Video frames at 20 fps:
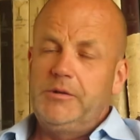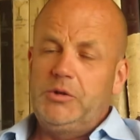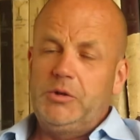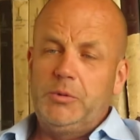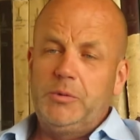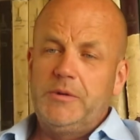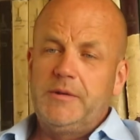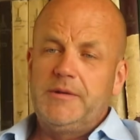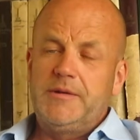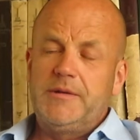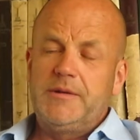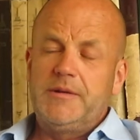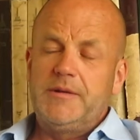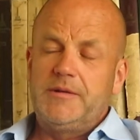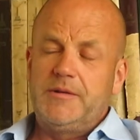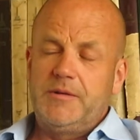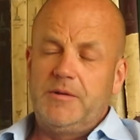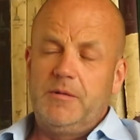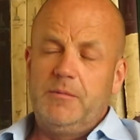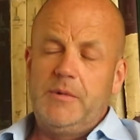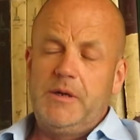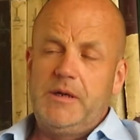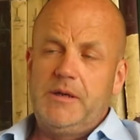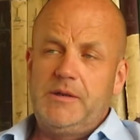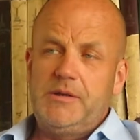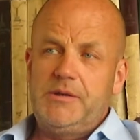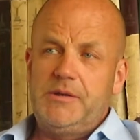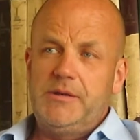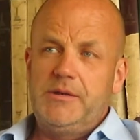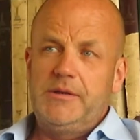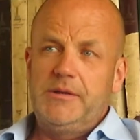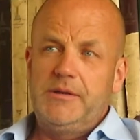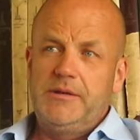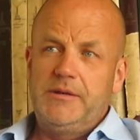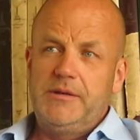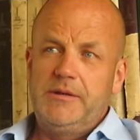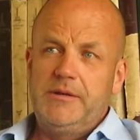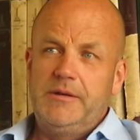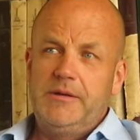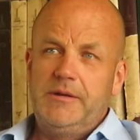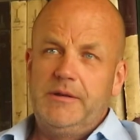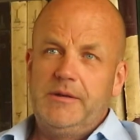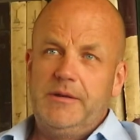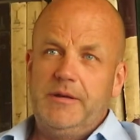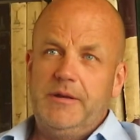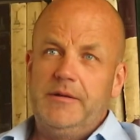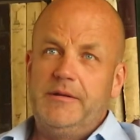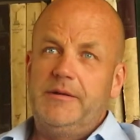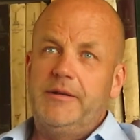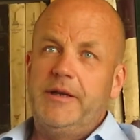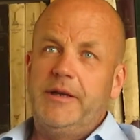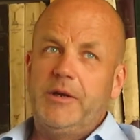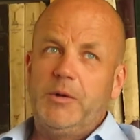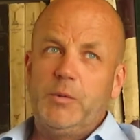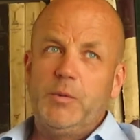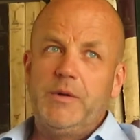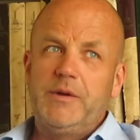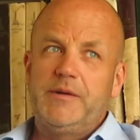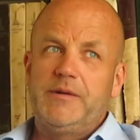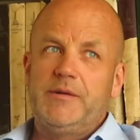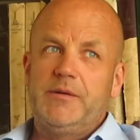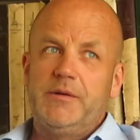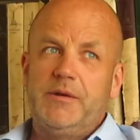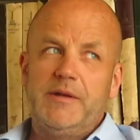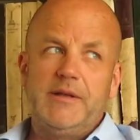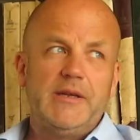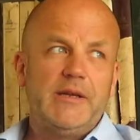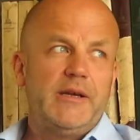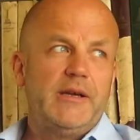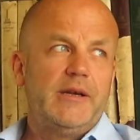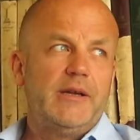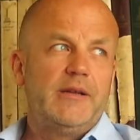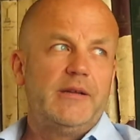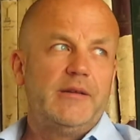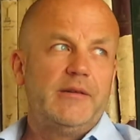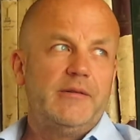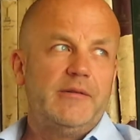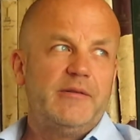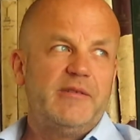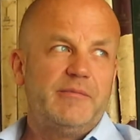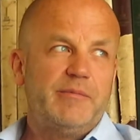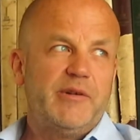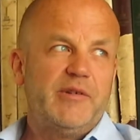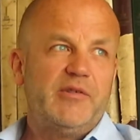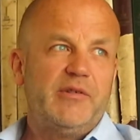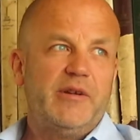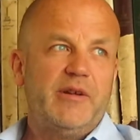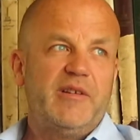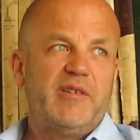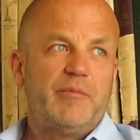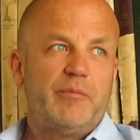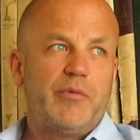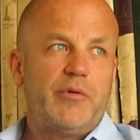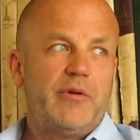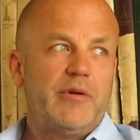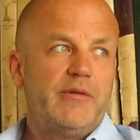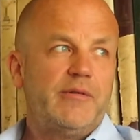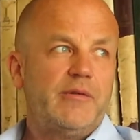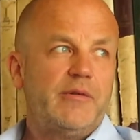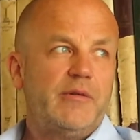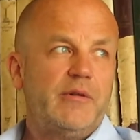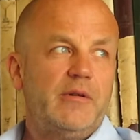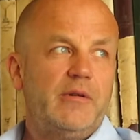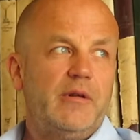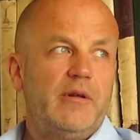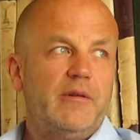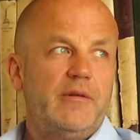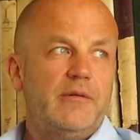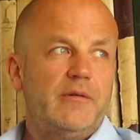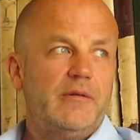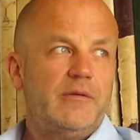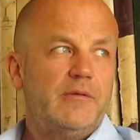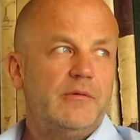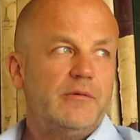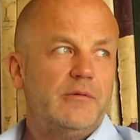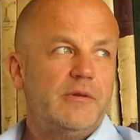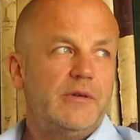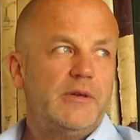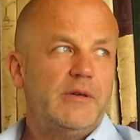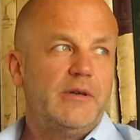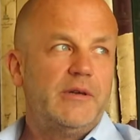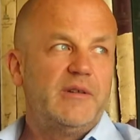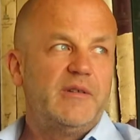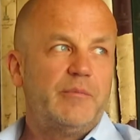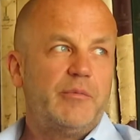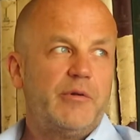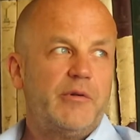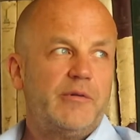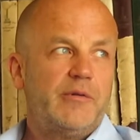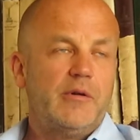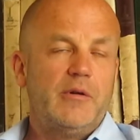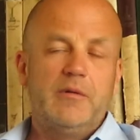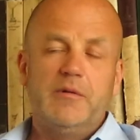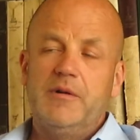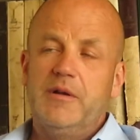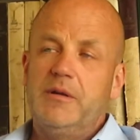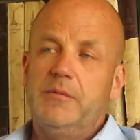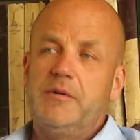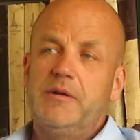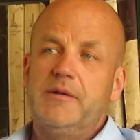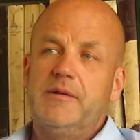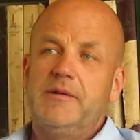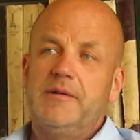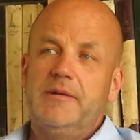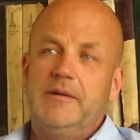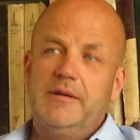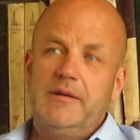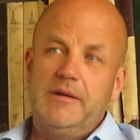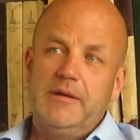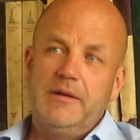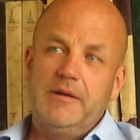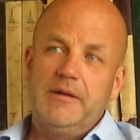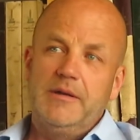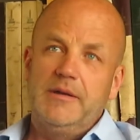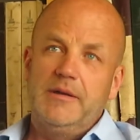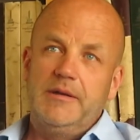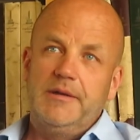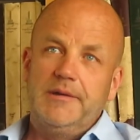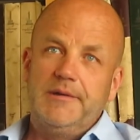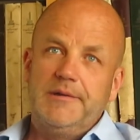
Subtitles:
you will see so much and take with you at the end, especially experience, also to experience your own limits. And